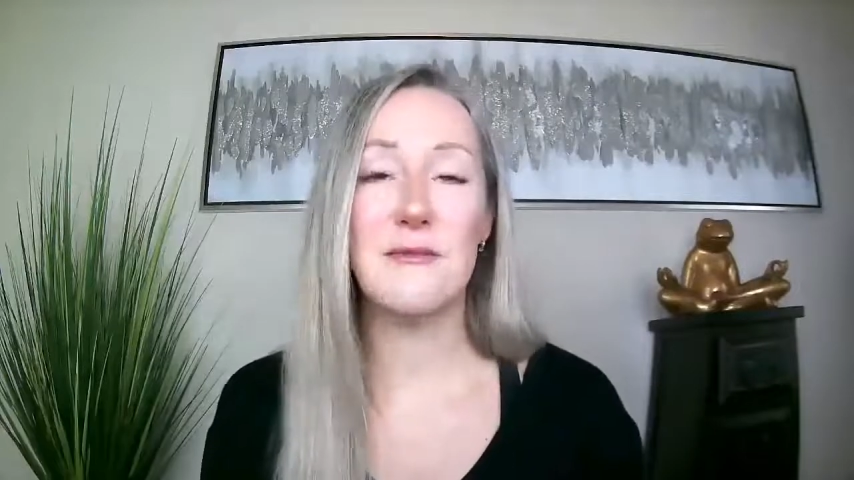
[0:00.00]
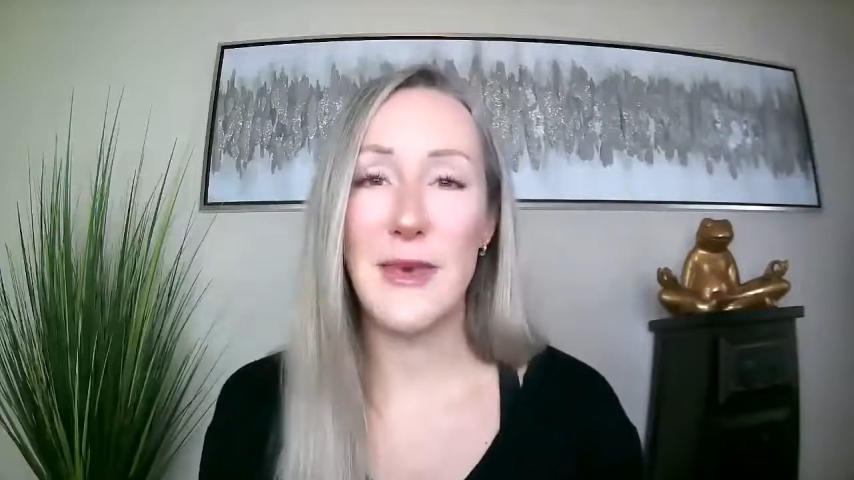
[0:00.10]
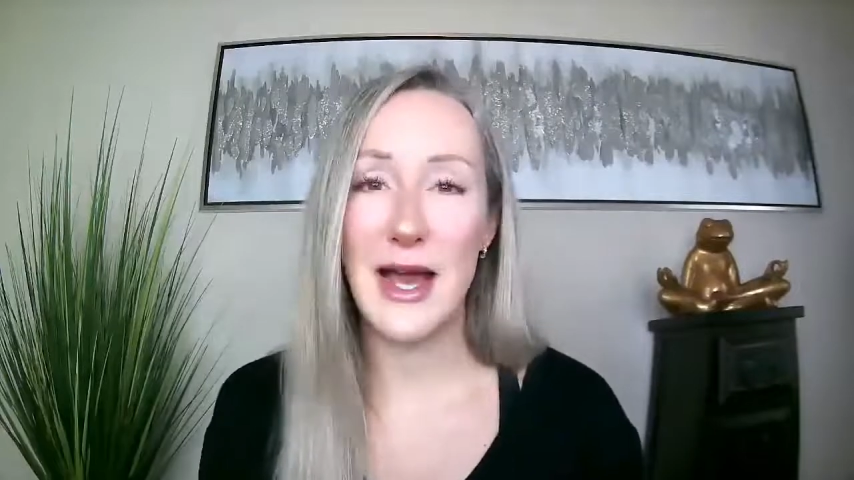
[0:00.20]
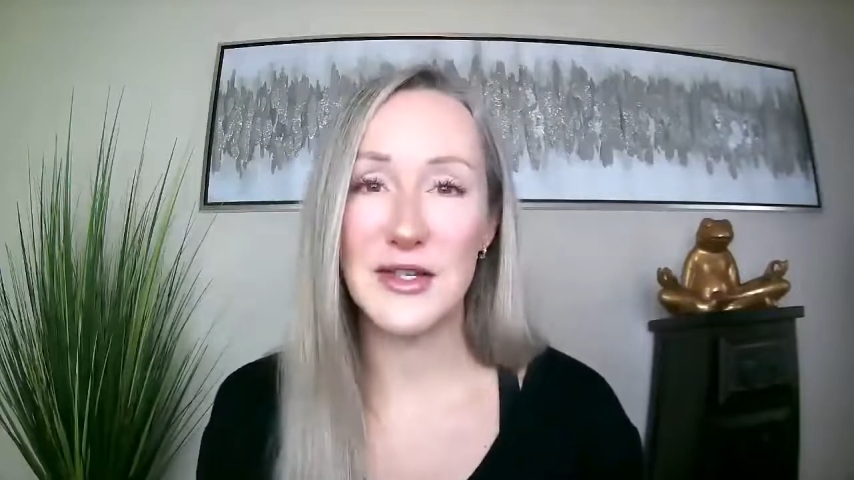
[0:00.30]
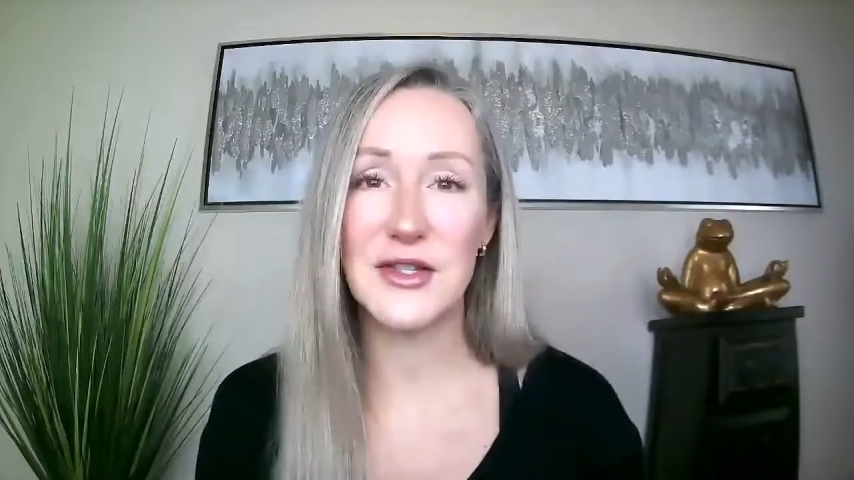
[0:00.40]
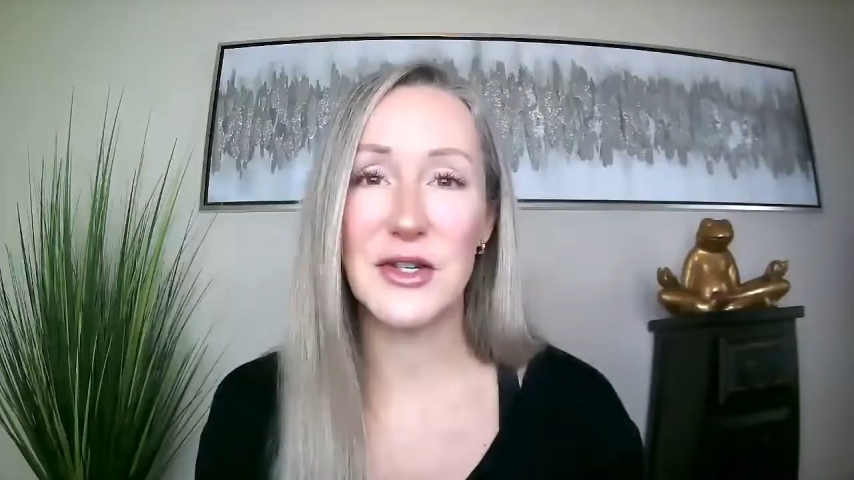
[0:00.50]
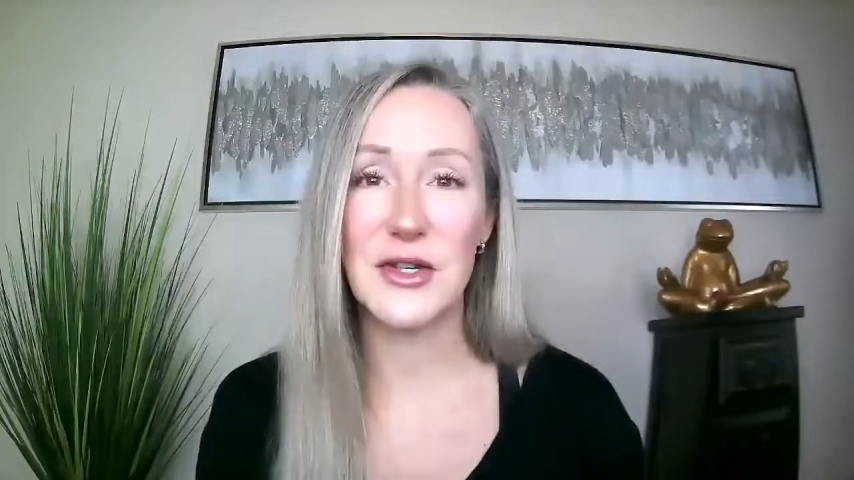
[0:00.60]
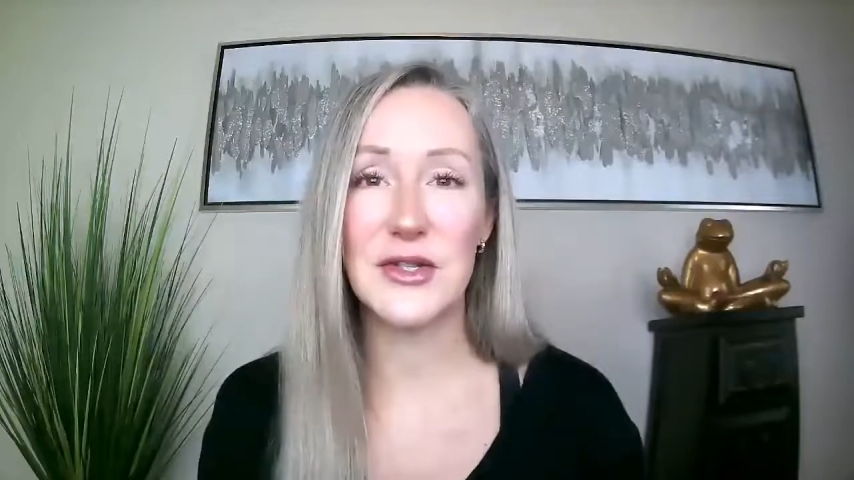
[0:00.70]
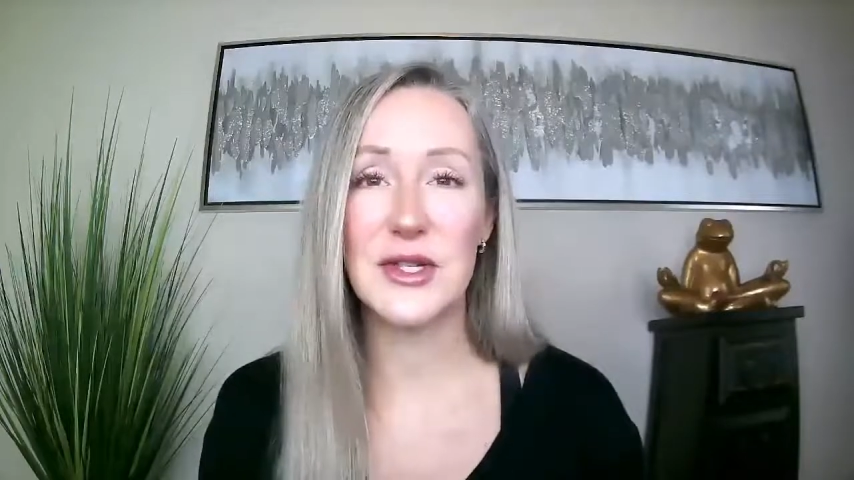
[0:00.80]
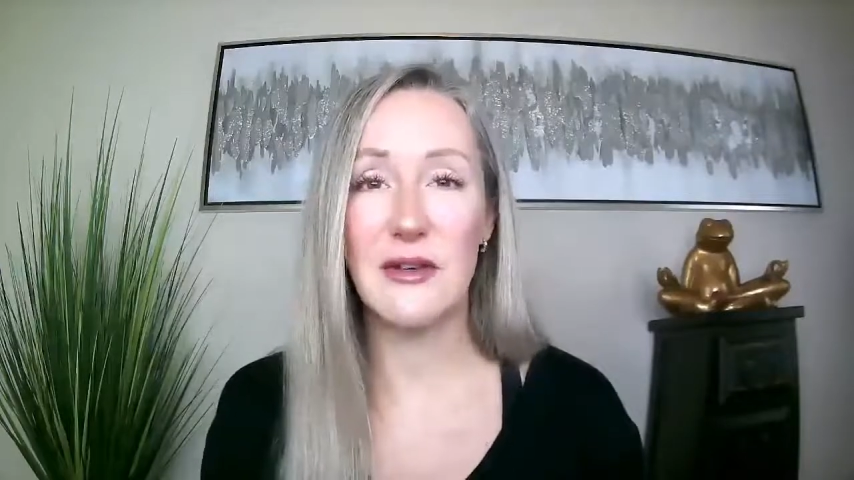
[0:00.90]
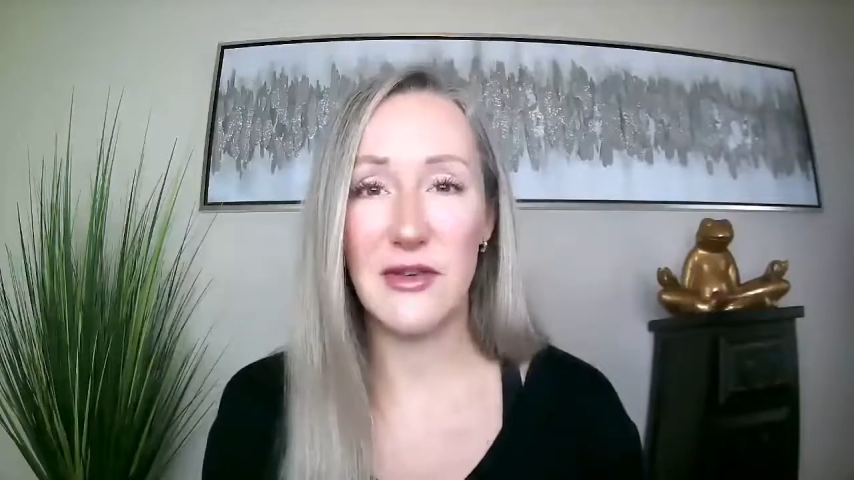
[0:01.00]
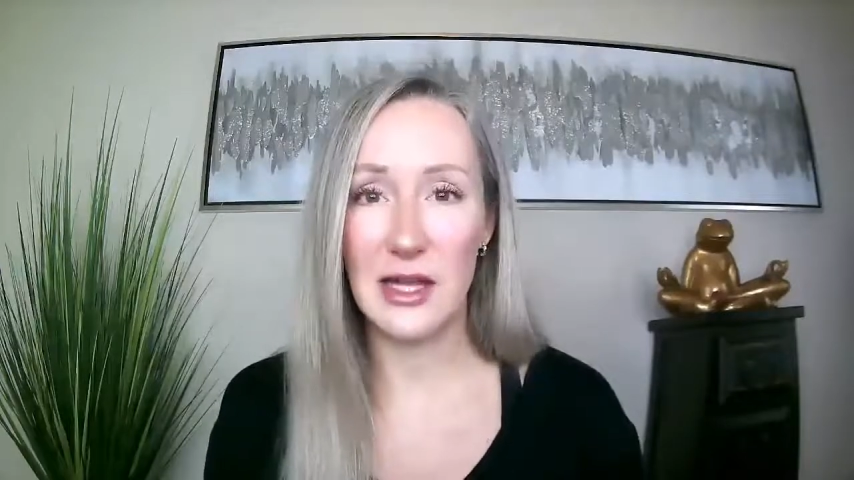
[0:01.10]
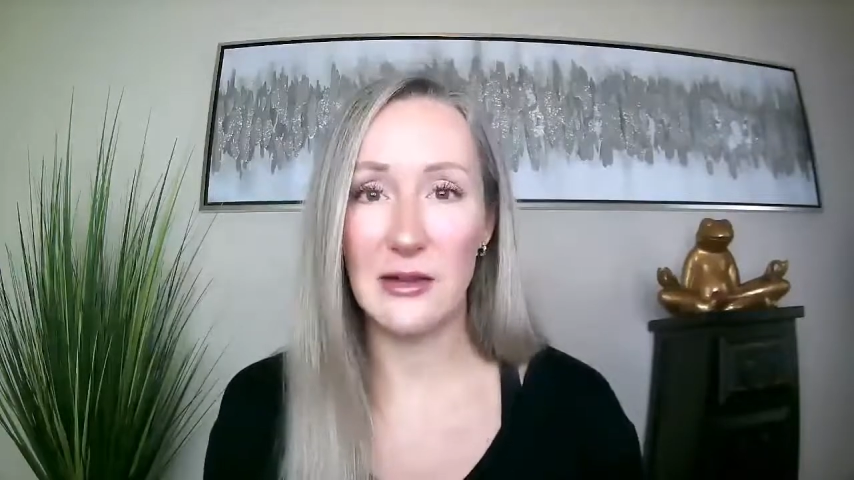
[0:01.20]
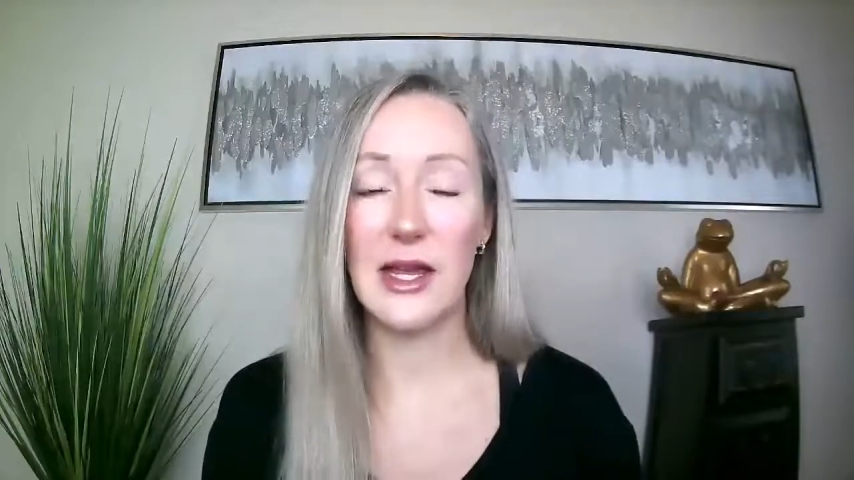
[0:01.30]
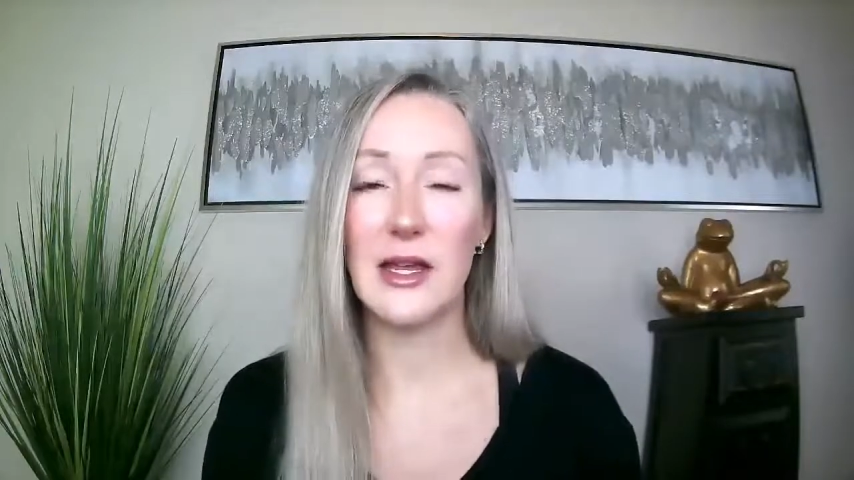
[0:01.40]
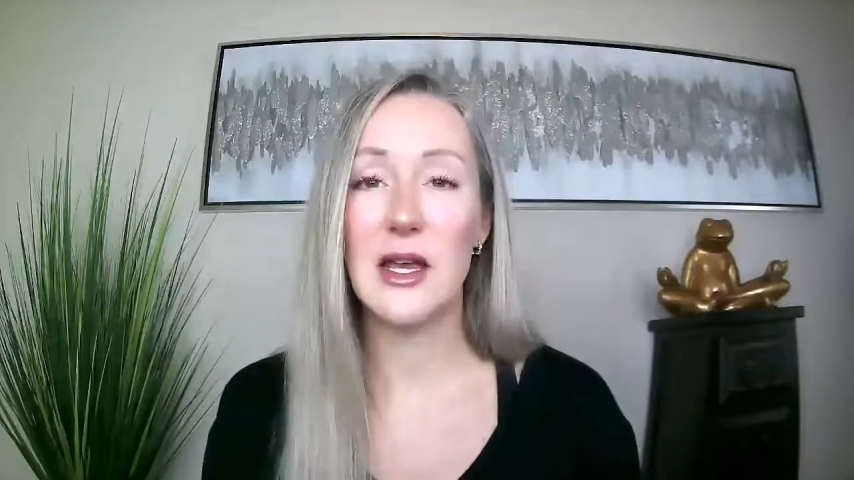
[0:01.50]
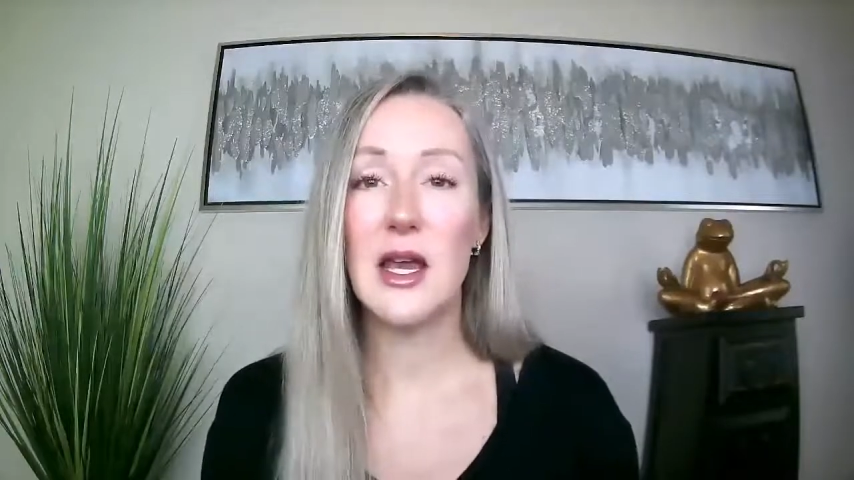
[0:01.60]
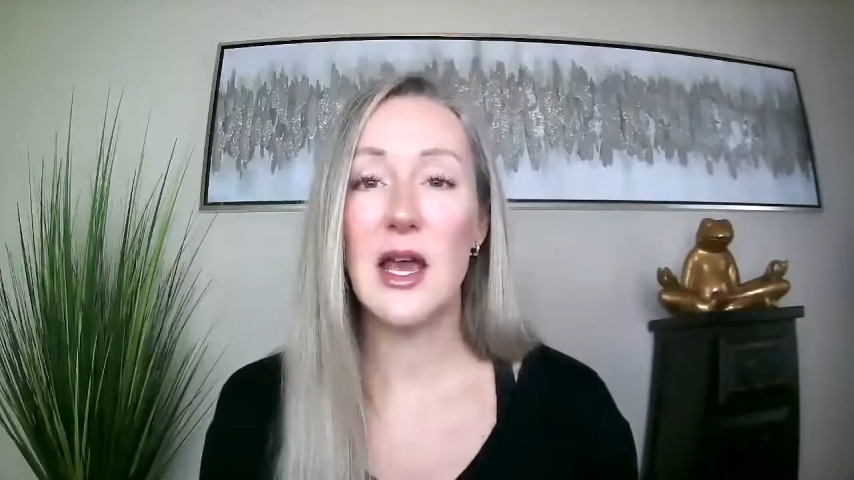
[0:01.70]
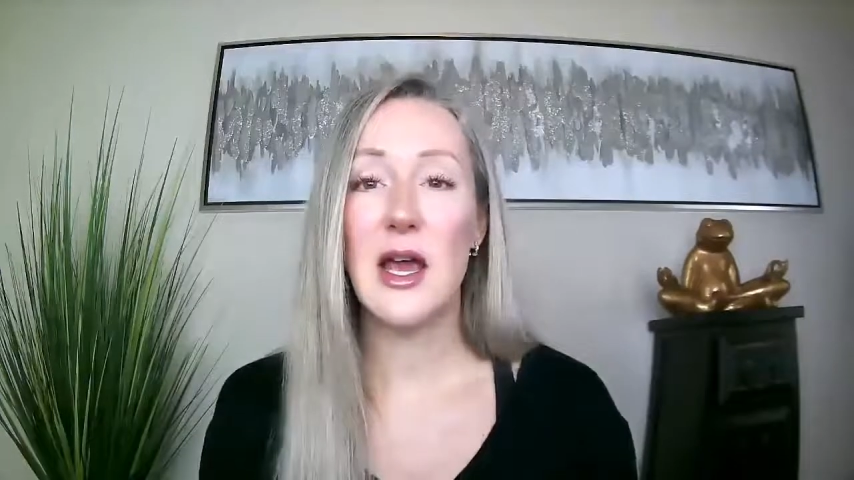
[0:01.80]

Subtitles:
masters of healing.